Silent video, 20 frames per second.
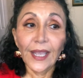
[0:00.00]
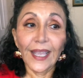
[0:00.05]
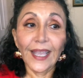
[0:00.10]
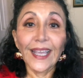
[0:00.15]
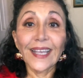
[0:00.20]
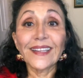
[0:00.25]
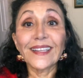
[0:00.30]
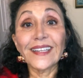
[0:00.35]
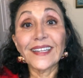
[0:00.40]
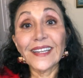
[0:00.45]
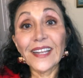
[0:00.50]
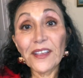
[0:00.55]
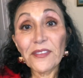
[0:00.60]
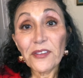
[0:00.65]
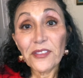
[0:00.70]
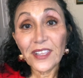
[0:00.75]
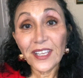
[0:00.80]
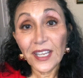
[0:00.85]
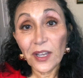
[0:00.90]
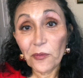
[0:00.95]
And another
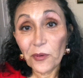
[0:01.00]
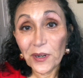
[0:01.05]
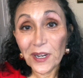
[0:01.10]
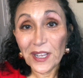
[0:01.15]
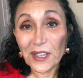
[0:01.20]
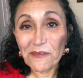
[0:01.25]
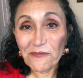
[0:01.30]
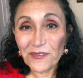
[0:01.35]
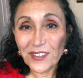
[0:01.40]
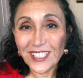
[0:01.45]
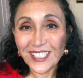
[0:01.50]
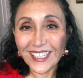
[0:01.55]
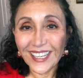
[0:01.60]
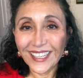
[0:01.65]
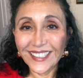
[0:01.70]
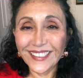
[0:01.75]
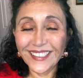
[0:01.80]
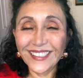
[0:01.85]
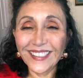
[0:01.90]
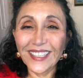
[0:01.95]
thing I want to
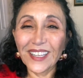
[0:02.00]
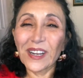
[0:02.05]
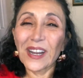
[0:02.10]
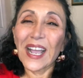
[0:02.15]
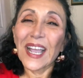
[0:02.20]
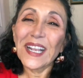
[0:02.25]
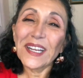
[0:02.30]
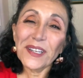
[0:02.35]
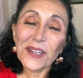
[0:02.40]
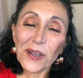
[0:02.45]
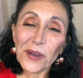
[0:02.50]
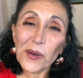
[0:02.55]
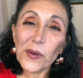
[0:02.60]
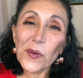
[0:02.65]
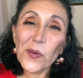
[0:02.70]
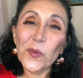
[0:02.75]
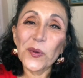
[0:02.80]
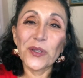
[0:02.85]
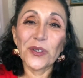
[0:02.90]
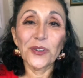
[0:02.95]
emphasize is that I know
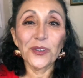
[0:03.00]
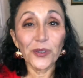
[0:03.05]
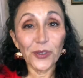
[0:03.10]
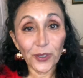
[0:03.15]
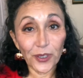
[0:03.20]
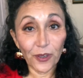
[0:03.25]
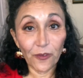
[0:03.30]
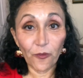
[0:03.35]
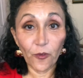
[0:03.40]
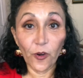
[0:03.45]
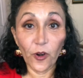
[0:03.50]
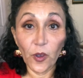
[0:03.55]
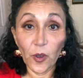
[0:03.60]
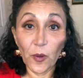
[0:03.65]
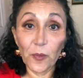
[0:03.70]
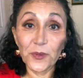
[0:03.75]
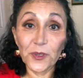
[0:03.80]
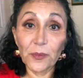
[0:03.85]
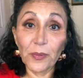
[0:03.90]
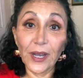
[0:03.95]
when you're looking for a
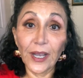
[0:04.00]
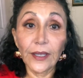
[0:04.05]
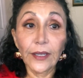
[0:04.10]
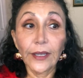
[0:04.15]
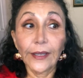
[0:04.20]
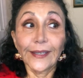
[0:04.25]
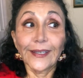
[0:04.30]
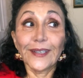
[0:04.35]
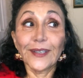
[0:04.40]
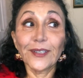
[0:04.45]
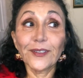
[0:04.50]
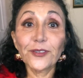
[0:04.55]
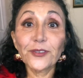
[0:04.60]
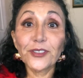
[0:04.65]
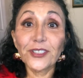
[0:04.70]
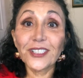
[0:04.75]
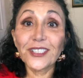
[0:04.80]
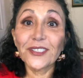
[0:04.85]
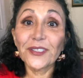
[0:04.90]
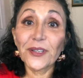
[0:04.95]
home to buy, you don't
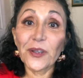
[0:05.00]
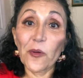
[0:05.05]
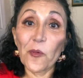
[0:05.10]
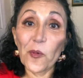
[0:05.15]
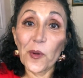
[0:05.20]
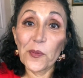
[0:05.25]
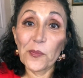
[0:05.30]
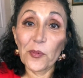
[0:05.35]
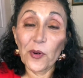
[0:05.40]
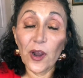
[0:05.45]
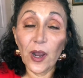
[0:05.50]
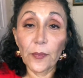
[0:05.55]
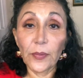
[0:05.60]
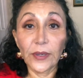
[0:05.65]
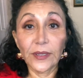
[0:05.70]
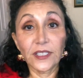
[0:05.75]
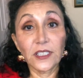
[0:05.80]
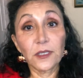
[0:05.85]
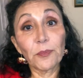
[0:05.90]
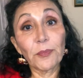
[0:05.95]
just look at one
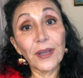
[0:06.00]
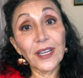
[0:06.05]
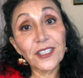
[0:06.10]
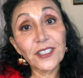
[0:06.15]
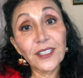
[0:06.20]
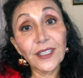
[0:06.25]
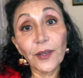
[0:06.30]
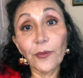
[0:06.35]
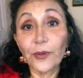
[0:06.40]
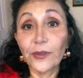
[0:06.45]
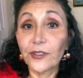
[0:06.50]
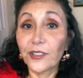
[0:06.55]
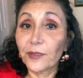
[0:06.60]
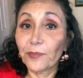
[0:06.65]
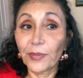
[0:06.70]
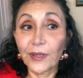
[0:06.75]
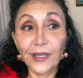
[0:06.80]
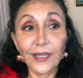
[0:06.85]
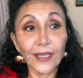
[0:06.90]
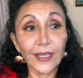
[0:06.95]
property, especially when you're
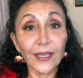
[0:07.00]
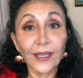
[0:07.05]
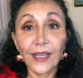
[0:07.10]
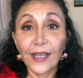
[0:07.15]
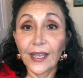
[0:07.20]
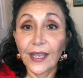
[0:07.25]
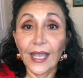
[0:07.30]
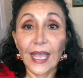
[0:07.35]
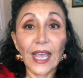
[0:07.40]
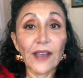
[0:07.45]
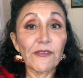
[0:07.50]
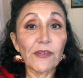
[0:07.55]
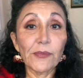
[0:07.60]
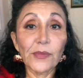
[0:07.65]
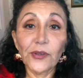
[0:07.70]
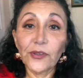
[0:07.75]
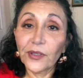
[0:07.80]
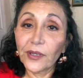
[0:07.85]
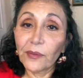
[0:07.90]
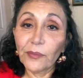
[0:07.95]
spending half $1
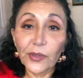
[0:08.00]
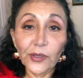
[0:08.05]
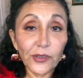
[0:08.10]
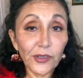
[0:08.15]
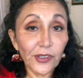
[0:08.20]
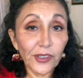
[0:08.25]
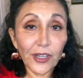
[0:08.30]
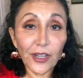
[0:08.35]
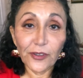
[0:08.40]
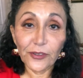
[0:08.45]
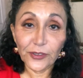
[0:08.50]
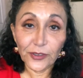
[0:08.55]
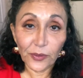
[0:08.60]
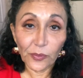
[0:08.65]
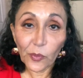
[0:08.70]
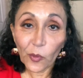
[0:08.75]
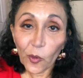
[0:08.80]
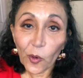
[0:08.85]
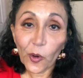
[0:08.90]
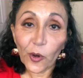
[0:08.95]
million or
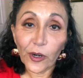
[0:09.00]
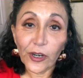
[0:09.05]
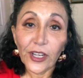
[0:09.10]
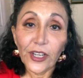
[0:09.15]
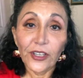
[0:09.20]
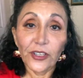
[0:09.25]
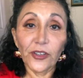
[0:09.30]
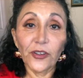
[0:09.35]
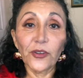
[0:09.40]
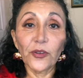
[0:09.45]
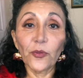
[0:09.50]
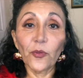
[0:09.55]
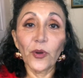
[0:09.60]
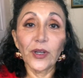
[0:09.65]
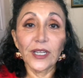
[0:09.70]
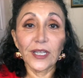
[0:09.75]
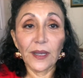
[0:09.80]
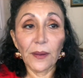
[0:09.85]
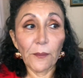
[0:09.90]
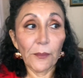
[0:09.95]
more. You want
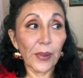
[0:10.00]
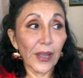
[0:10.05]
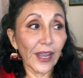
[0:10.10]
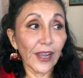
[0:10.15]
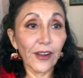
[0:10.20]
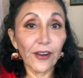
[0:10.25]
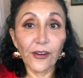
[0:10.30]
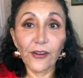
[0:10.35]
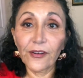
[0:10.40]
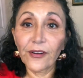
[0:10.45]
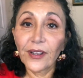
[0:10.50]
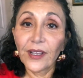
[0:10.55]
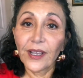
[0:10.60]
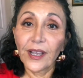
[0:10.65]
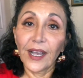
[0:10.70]
to compare